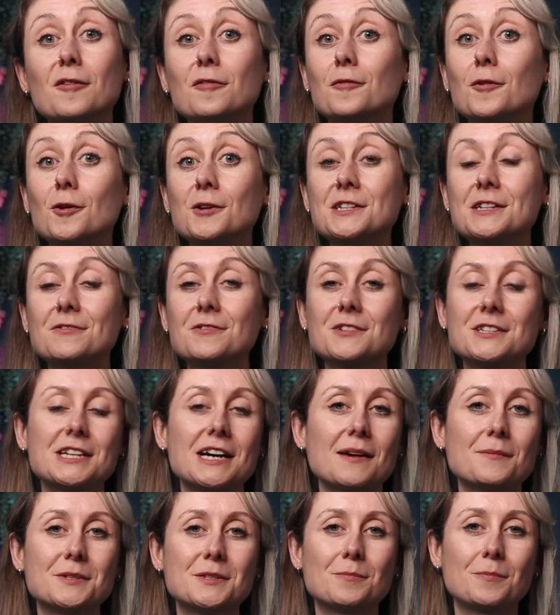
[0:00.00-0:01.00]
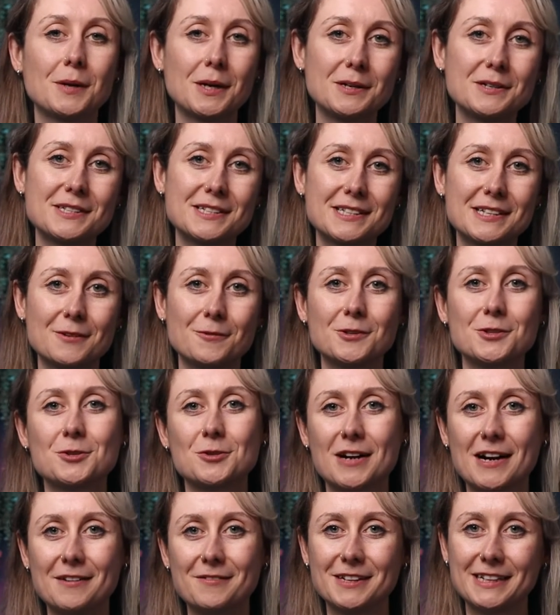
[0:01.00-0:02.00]
are 4 different types of posts that will
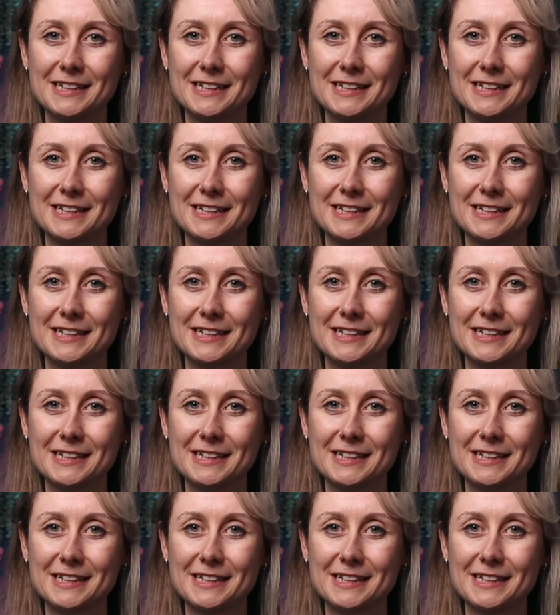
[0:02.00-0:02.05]
drive